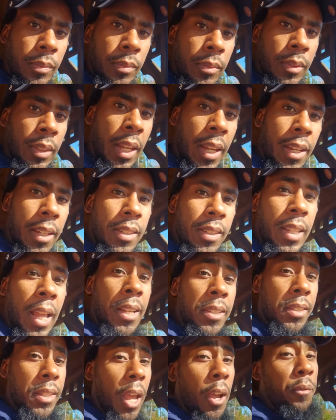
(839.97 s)
Yes,
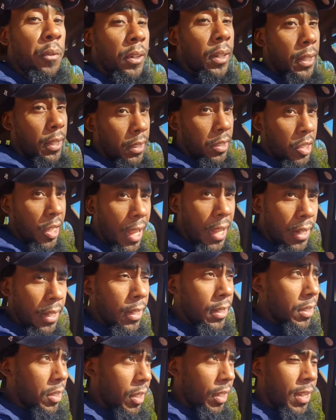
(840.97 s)
that's definitely a jet
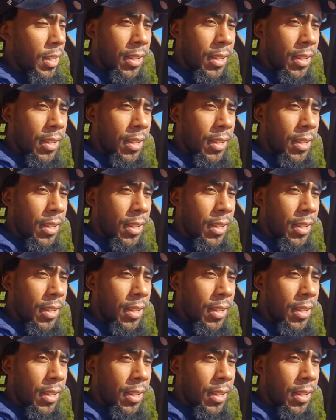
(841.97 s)
engine.